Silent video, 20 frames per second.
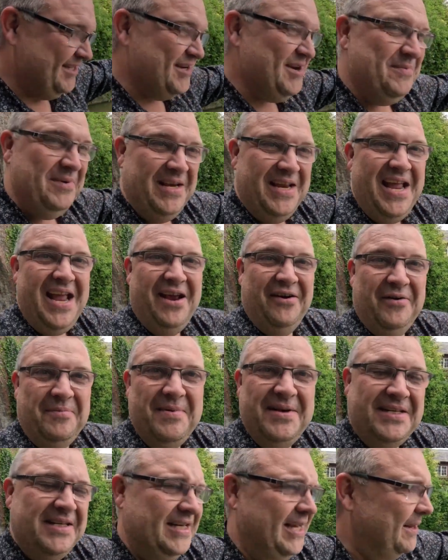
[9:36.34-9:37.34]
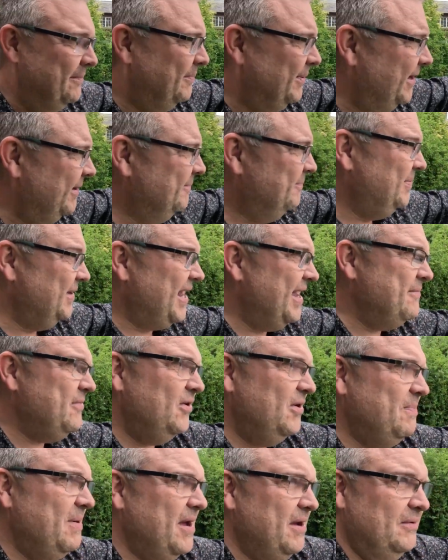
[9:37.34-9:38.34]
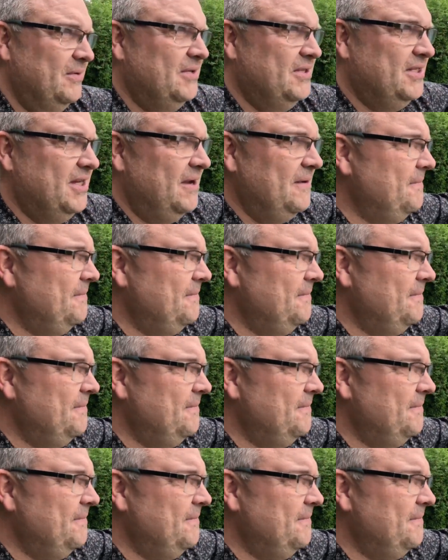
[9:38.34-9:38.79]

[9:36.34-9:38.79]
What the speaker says: nobody here, admittedly, but I haven't got a boat, so...